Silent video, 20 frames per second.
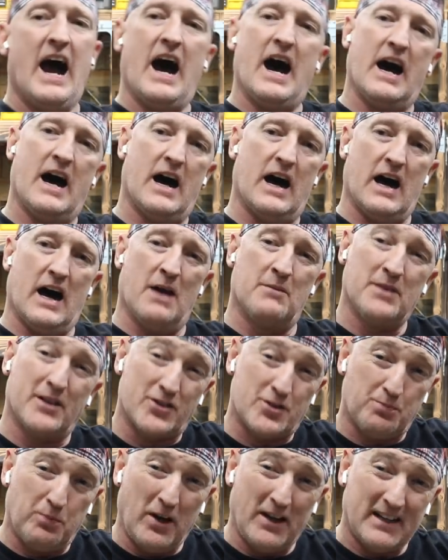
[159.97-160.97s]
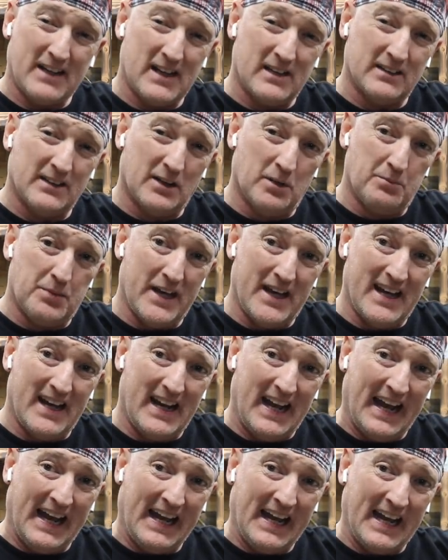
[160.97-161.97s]
Uh, I'm gonna spread it out a little
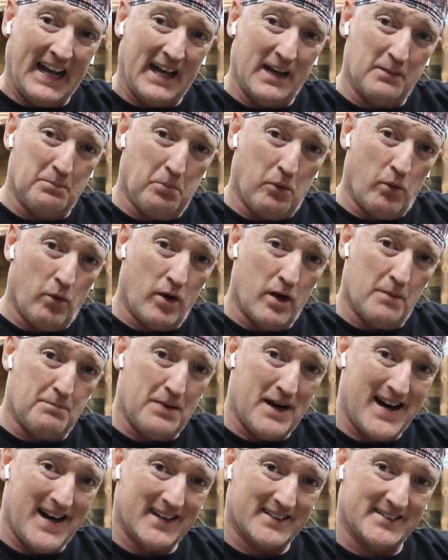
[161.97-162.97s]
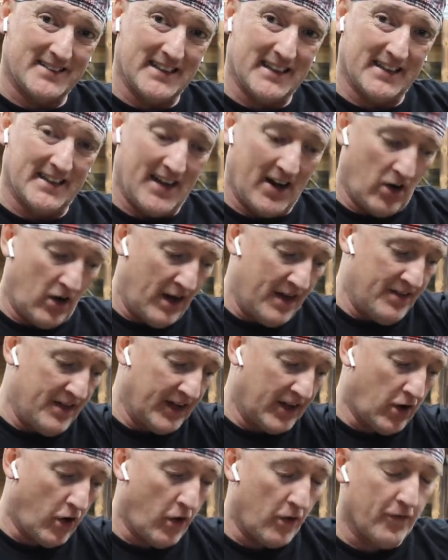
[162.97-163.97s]
bit and pour epoxy in there and
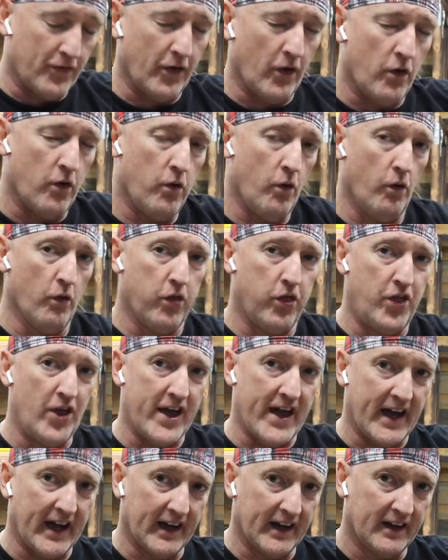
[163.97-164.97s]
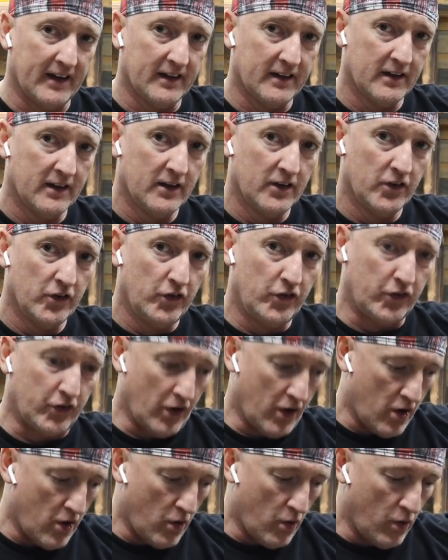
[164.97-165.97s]
then carve the whole thing.
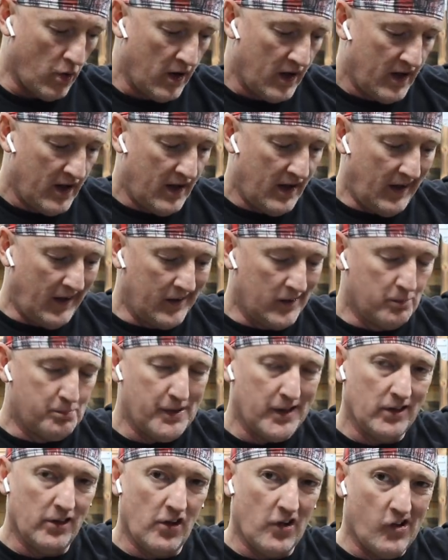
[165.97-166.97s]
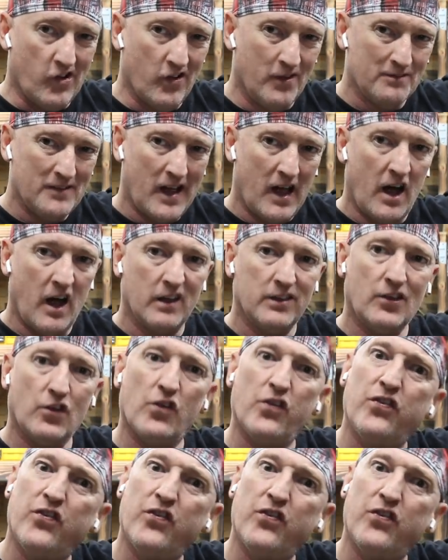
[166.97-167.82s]
So it'll be a little, a little